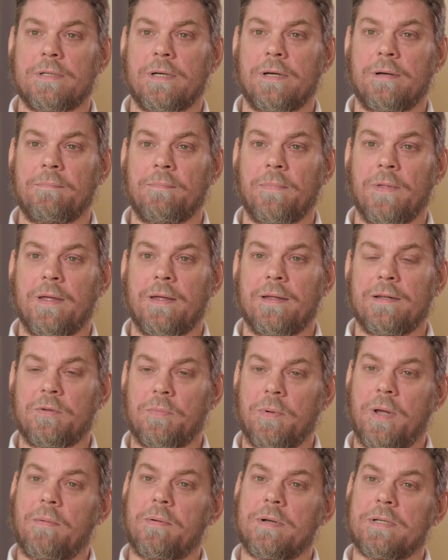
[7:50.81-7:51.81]

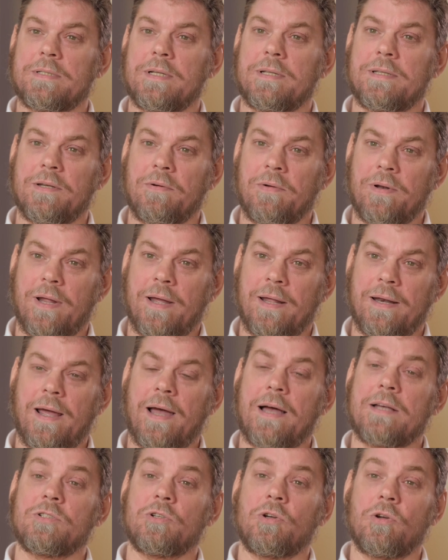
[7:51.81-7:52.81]
to be able to sit there and
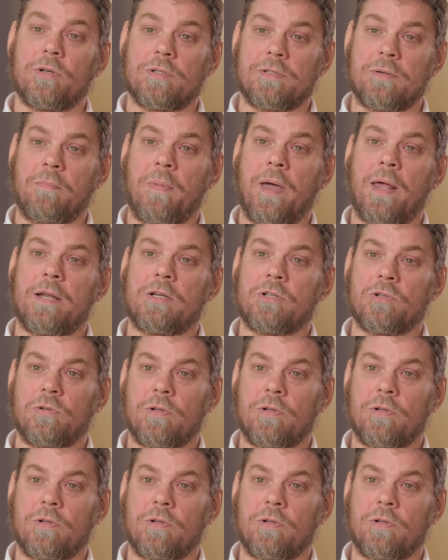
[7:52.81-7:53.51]
ask her to manage